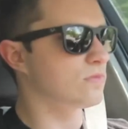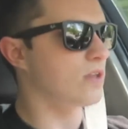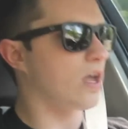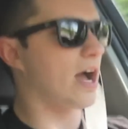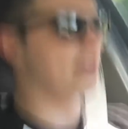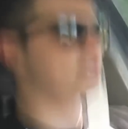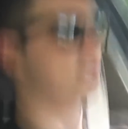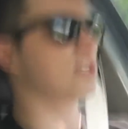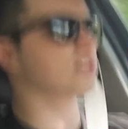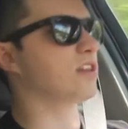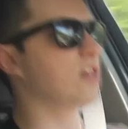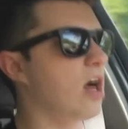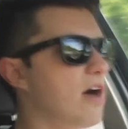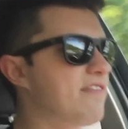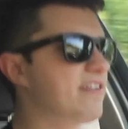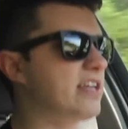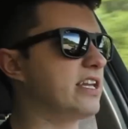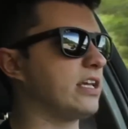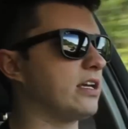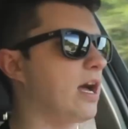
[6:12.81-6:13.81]
I just
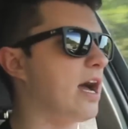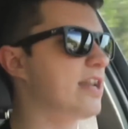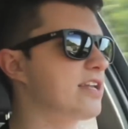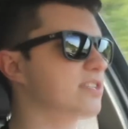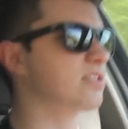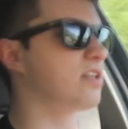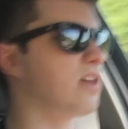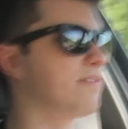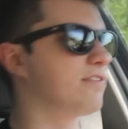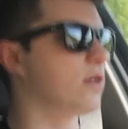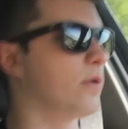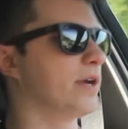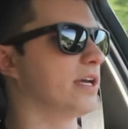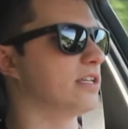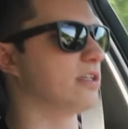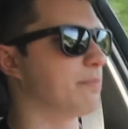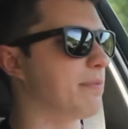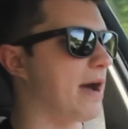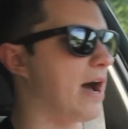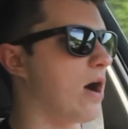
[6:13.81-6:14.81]
love going
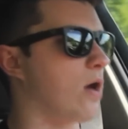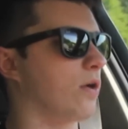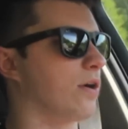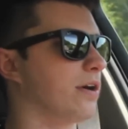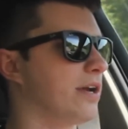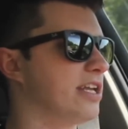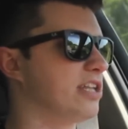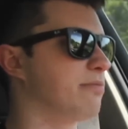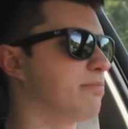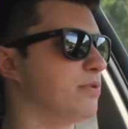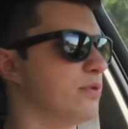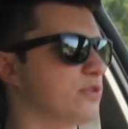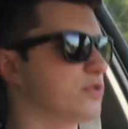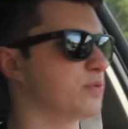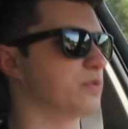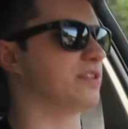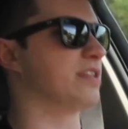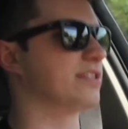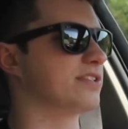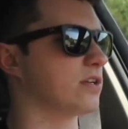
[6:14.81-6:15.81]
into power, into
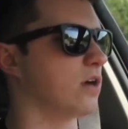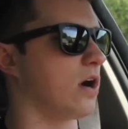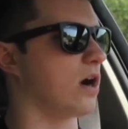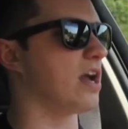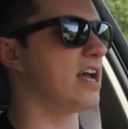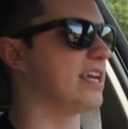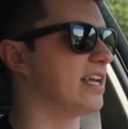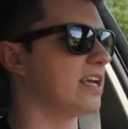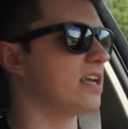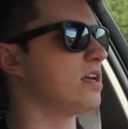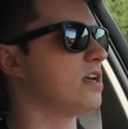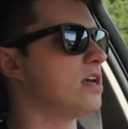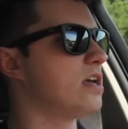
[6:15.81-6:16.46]
boost with this car. Like,